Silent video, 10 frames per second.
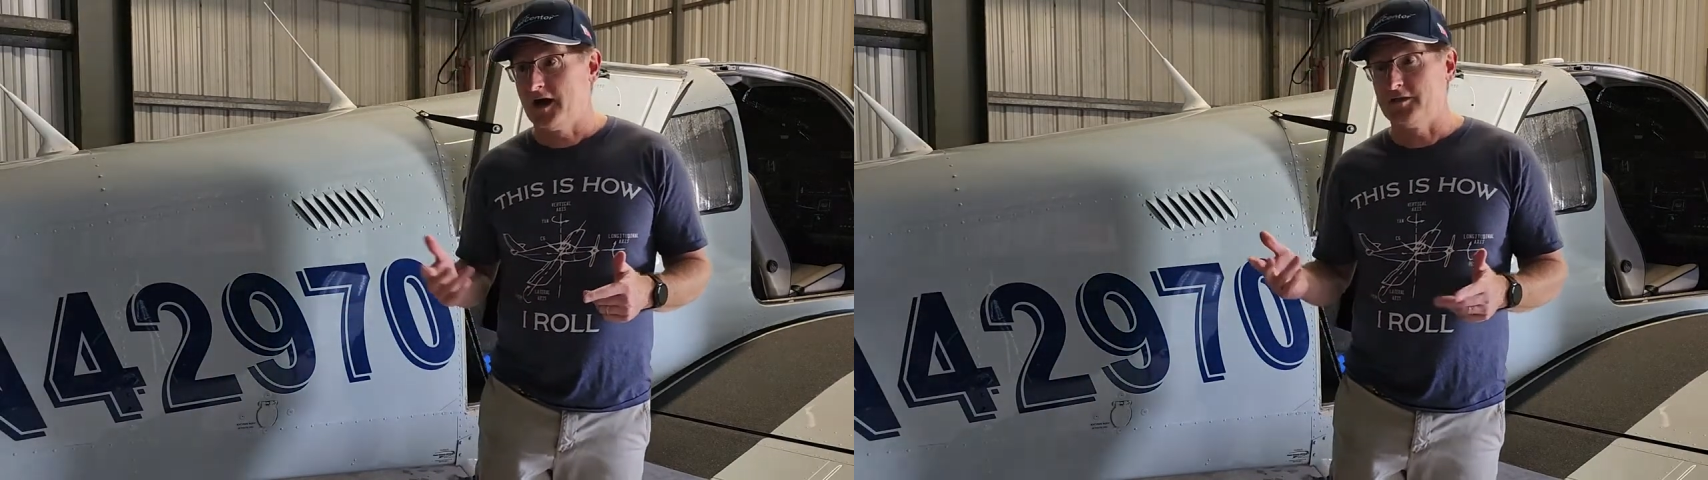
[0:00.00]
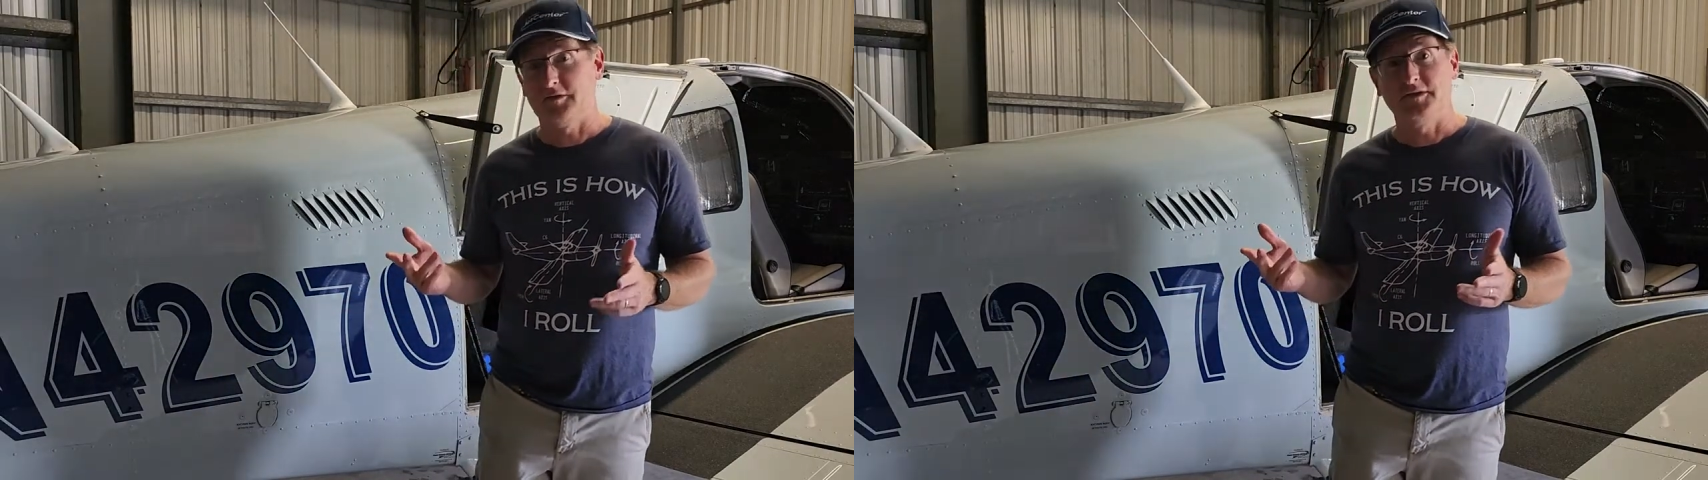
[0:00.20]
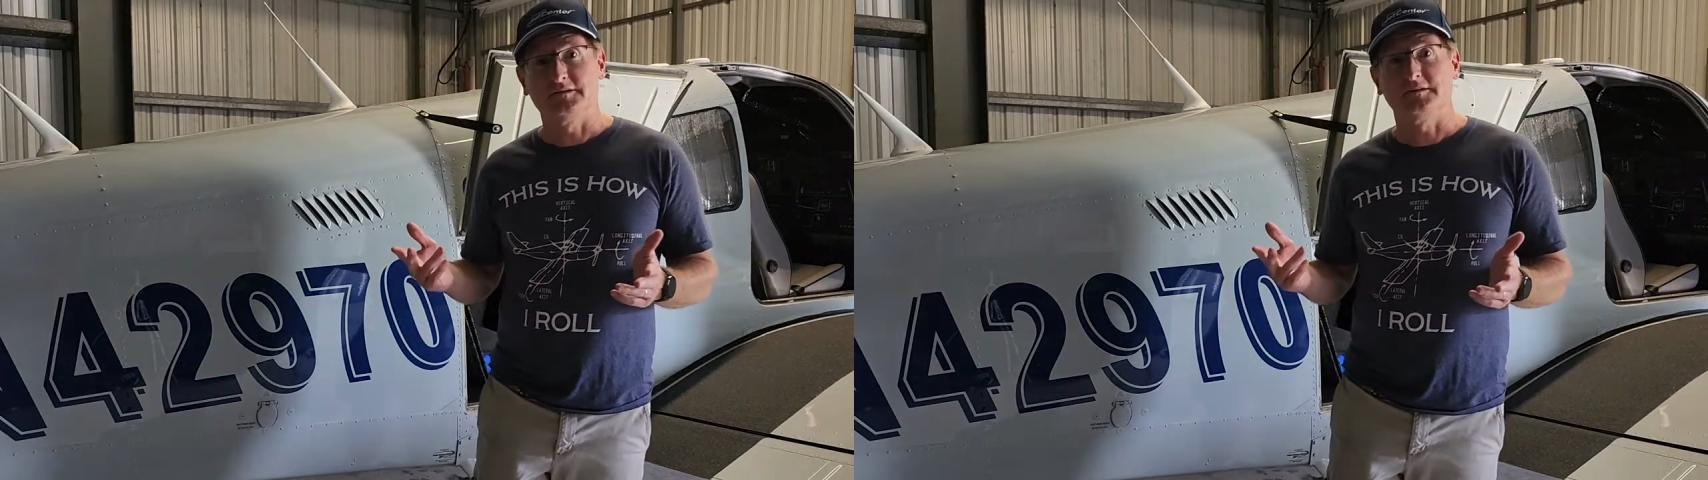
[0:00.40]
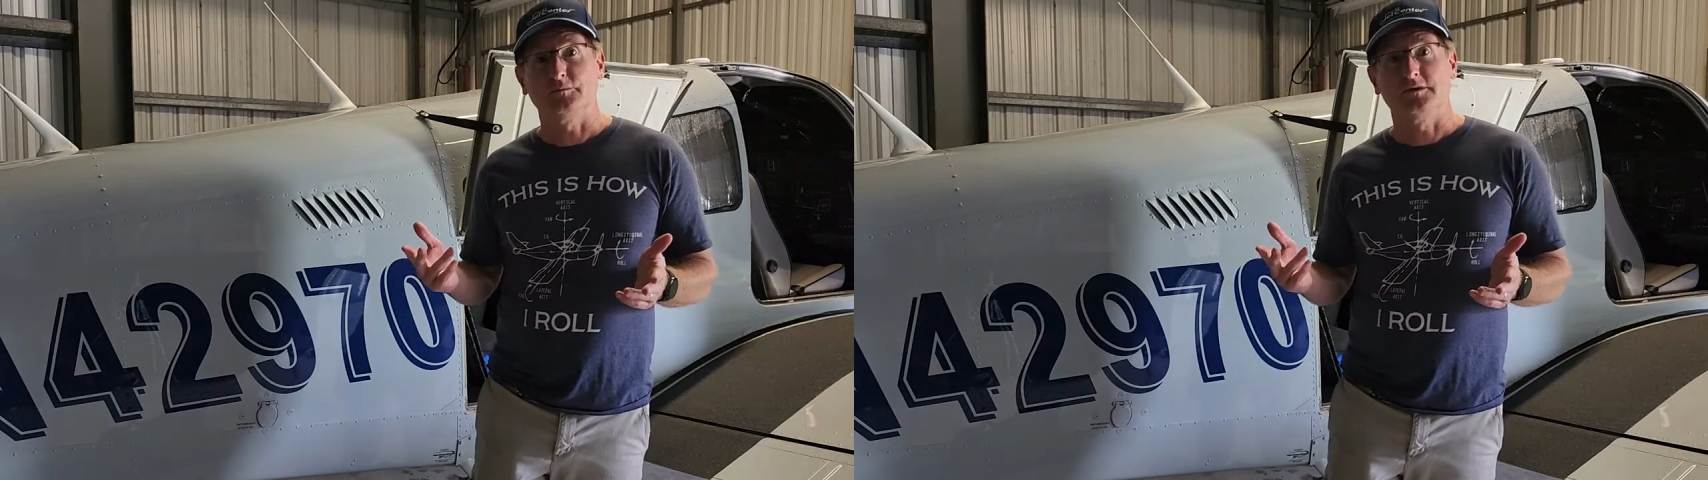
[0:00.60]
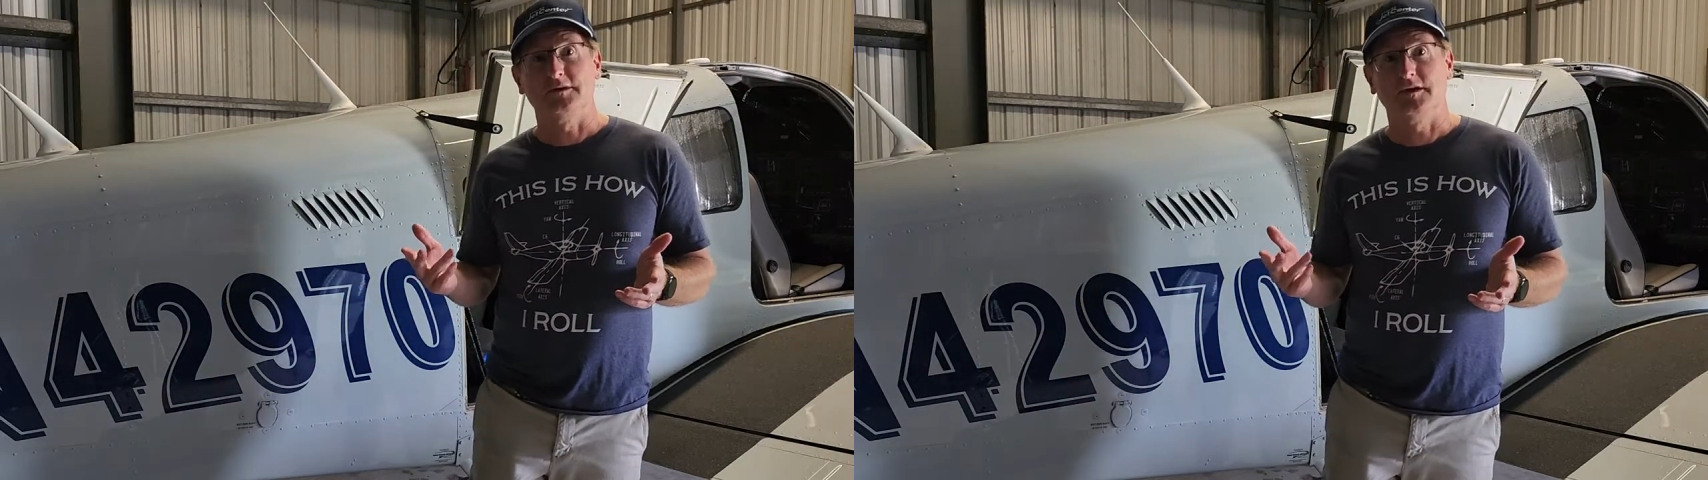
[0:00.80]
Other things
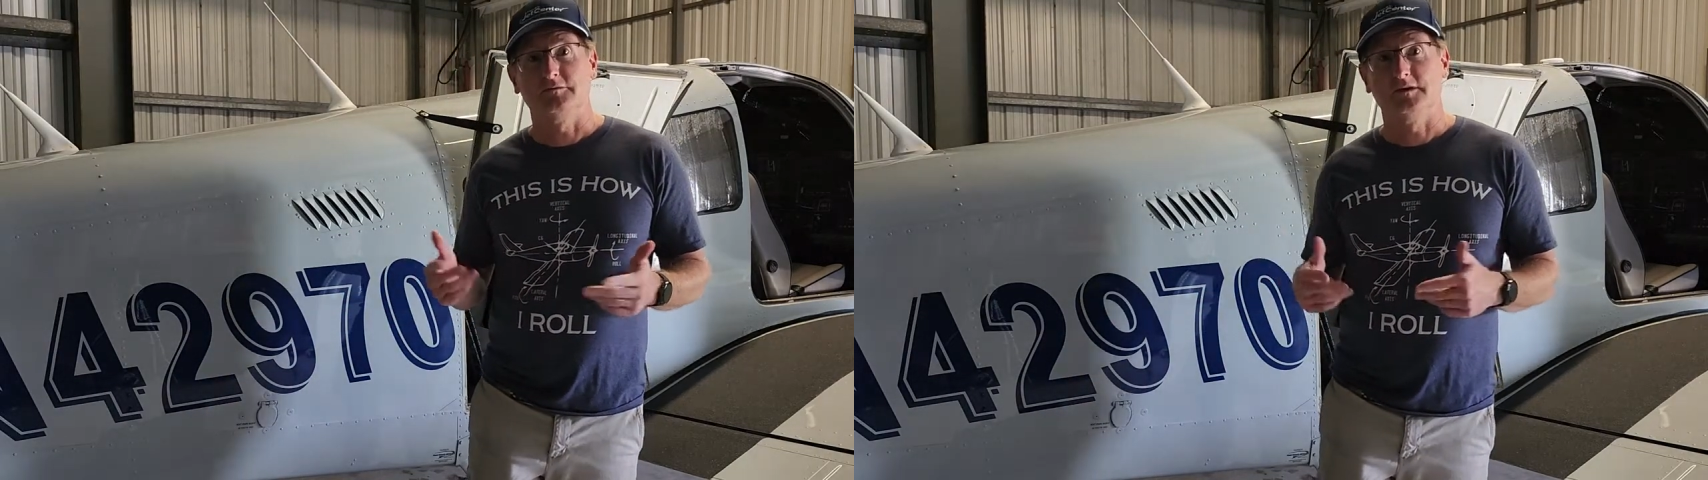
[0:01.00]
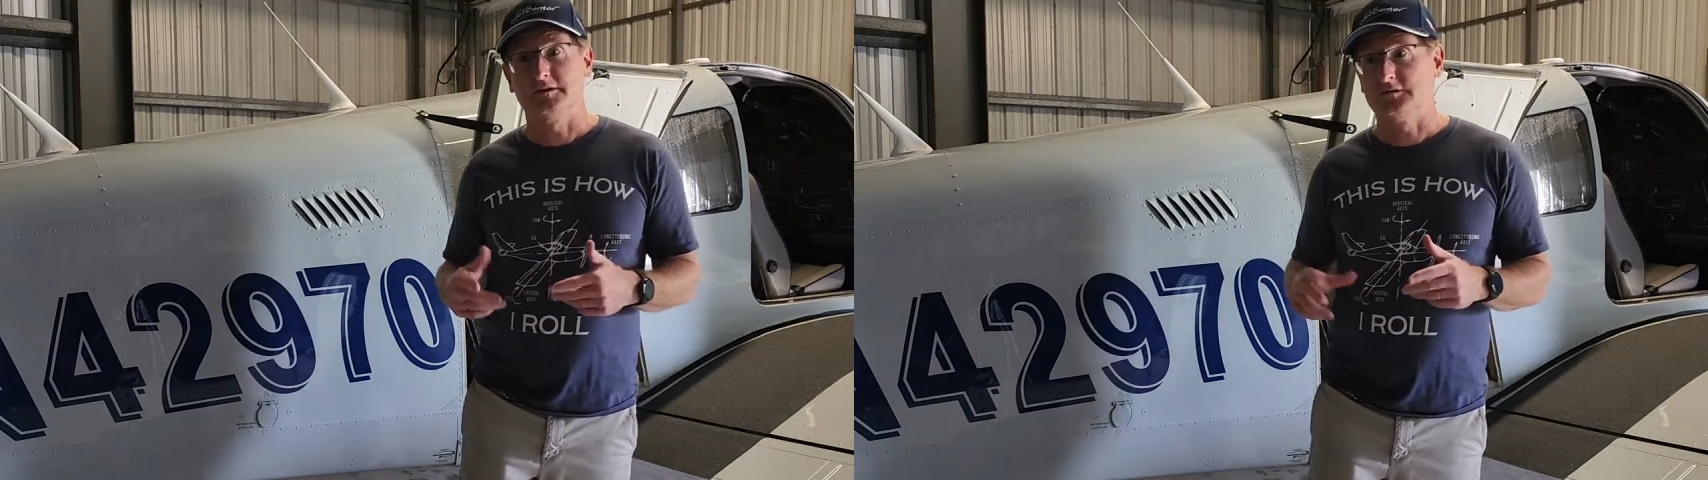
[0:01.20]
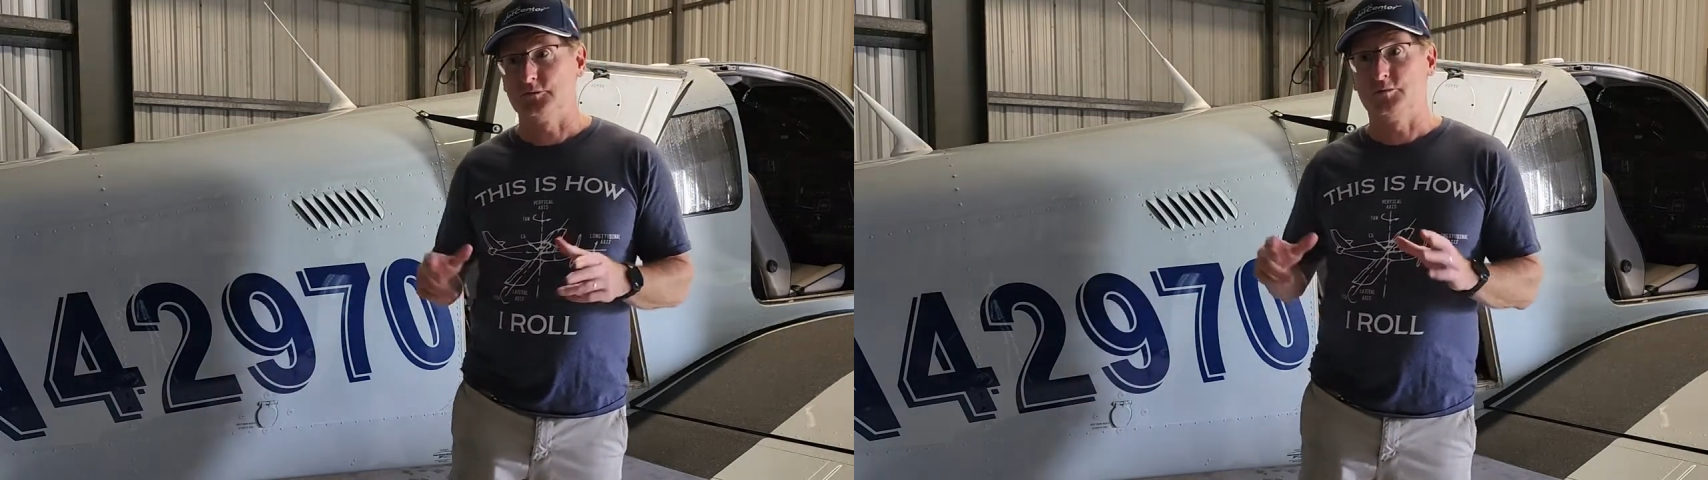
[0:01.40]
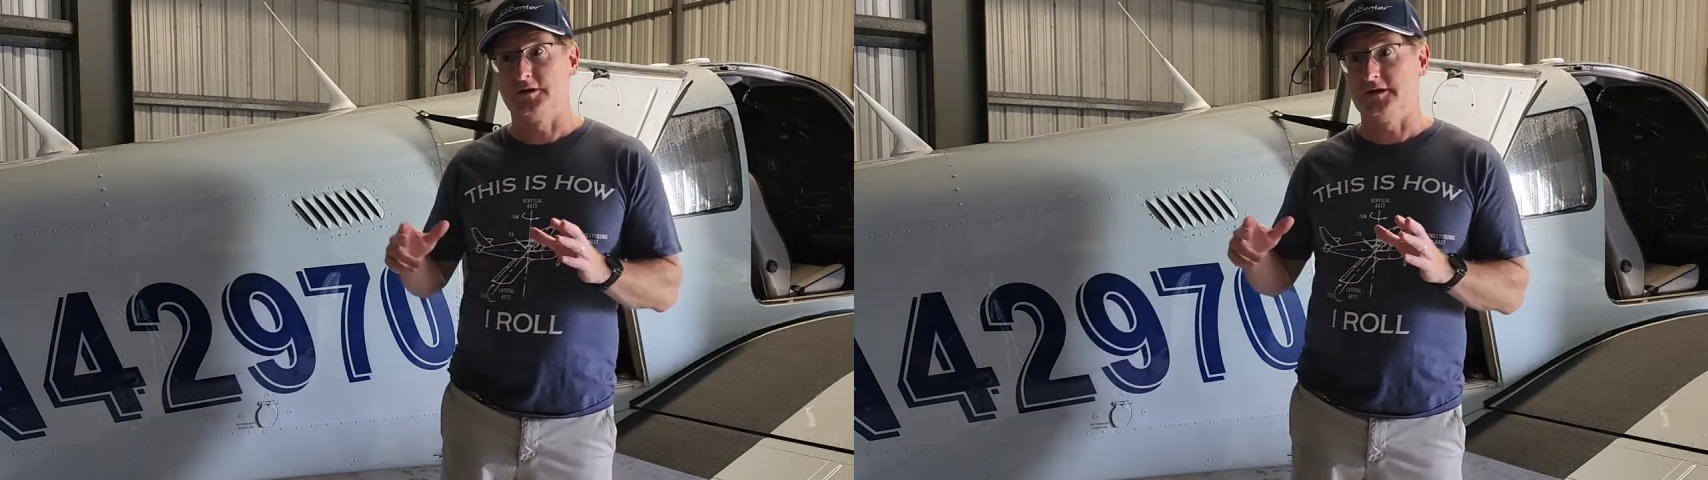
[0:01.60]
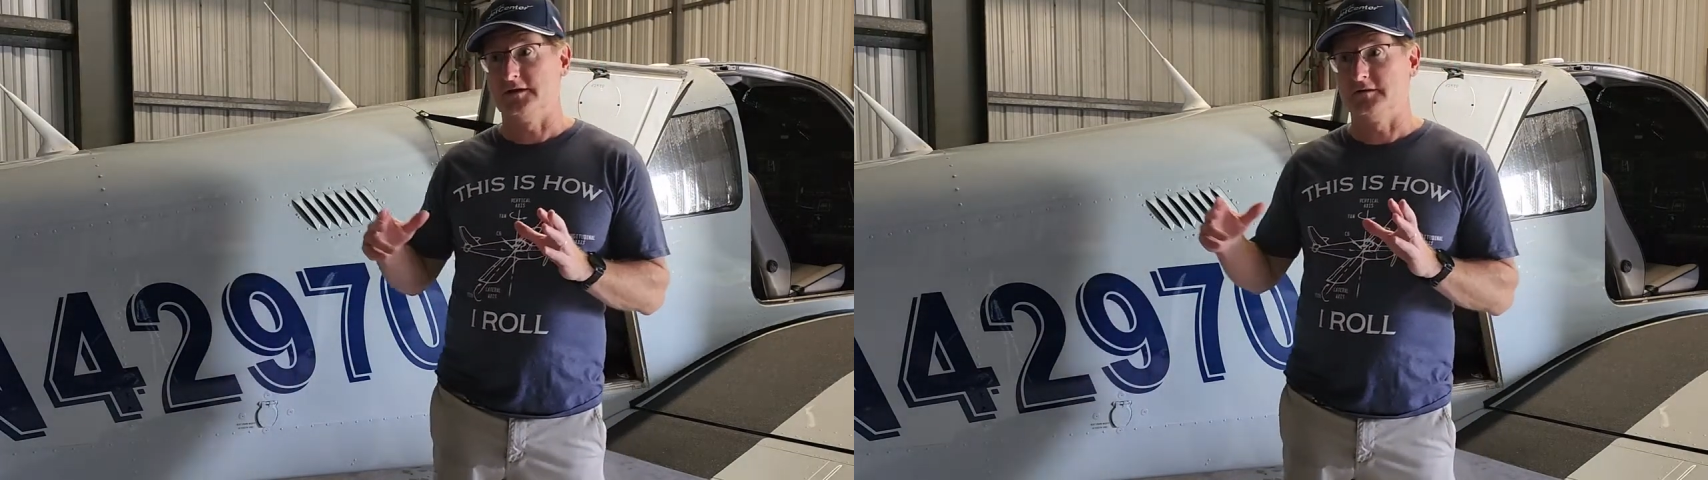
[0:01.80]
that we have done is we
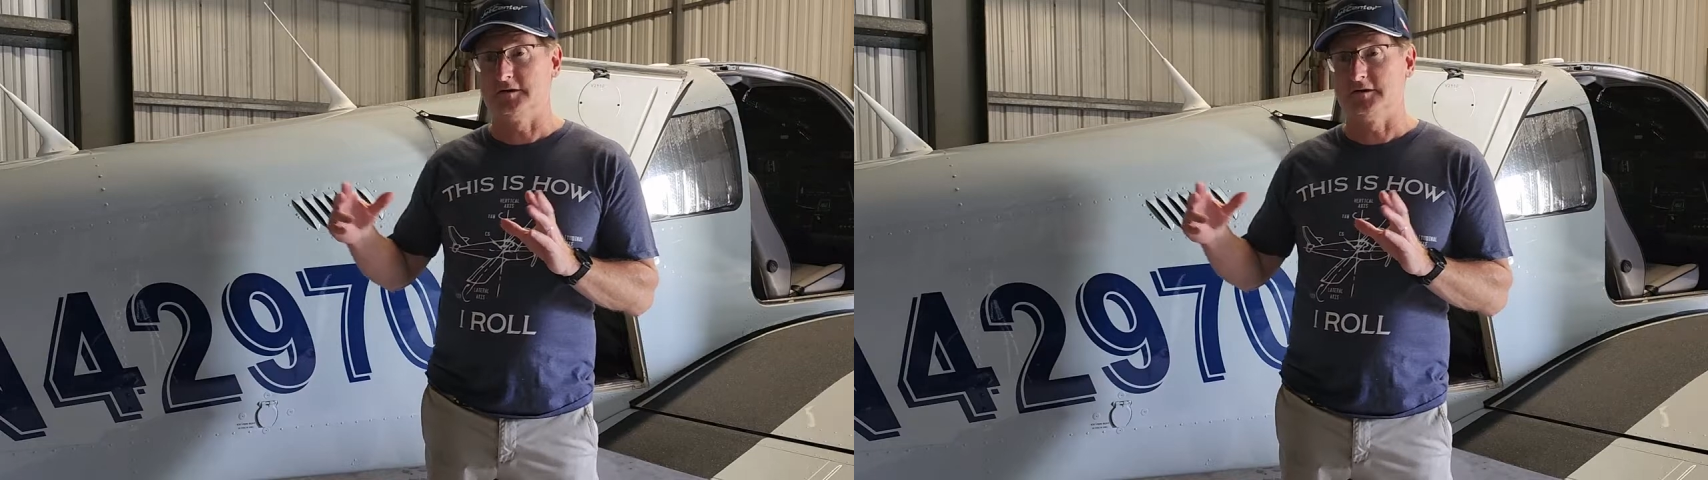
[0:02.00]
put in